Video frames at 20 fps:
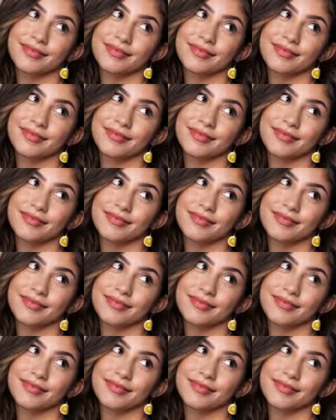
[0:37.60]

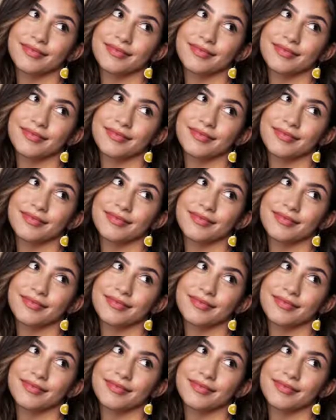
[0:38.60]

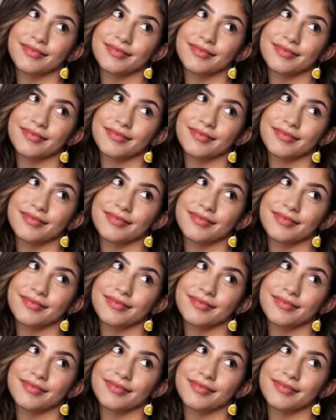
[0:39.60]

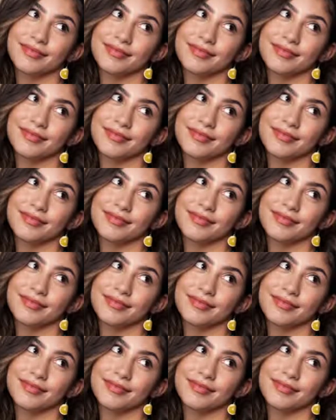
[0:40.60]

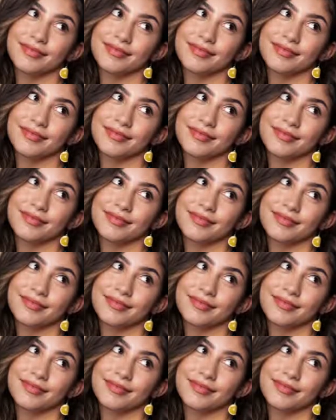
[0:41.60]

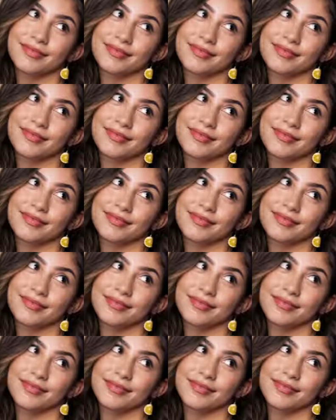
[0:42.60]

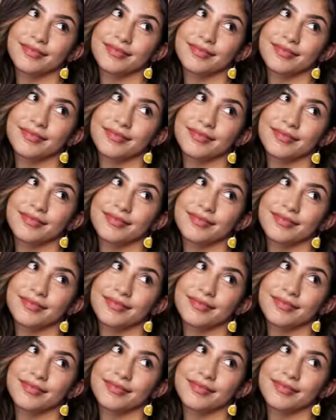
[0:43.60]

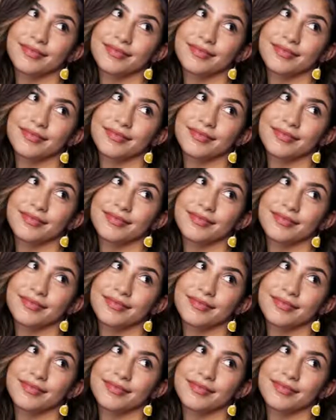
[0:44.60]
This person isn't speaking.